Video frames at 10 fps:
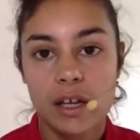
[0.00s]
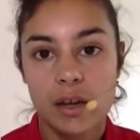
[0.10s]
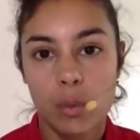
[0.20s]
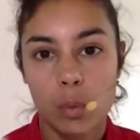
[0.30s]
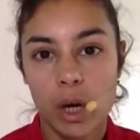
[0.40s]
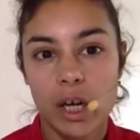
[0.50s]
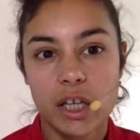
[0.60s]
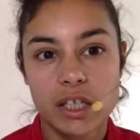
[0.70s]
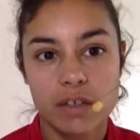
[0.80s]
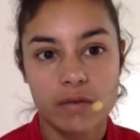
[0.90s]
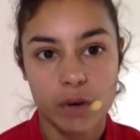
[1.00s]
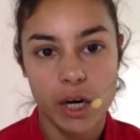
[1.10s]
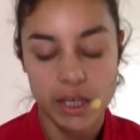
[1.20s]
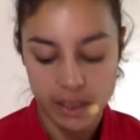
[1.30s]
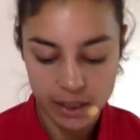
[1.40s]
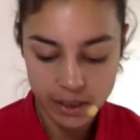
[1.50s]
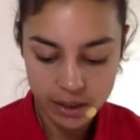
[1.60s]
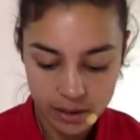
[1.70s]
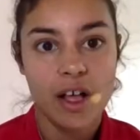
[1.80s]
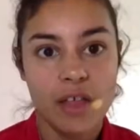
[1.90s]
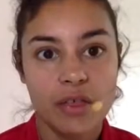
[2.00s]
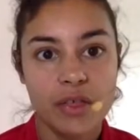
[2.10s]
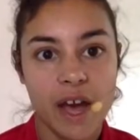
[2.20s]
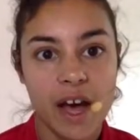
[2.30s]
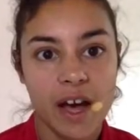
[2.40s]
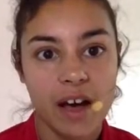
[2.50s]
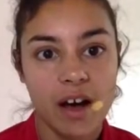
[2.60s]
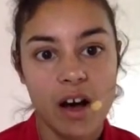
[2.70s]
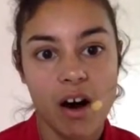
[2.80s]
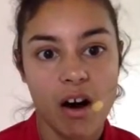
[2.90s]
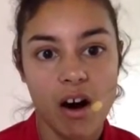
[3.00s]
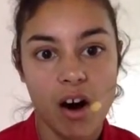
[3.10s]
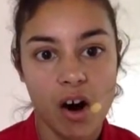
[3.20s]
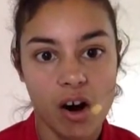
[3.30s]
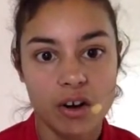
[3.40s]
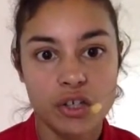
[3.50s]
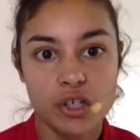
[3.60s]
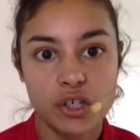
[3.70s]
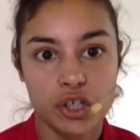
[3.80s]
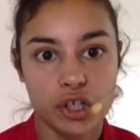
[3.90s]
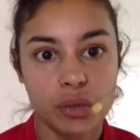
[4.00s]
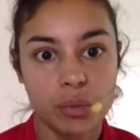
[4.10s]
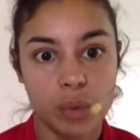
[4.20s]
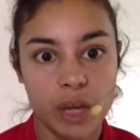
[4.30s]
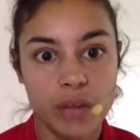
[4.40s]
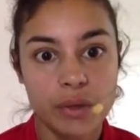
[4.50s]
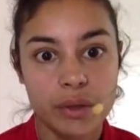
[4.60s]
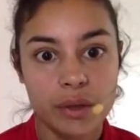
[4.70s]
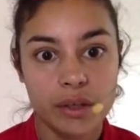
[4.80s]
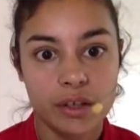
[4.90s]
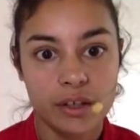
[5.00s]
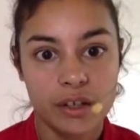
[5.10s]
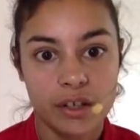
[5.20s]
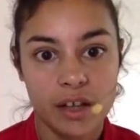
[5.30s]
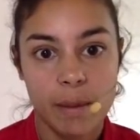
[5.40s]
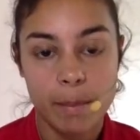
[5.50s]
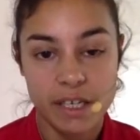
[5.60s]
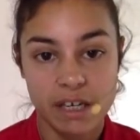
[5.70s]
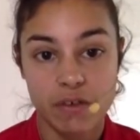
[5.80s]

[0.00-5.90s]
words and phrases that are to do with Mr.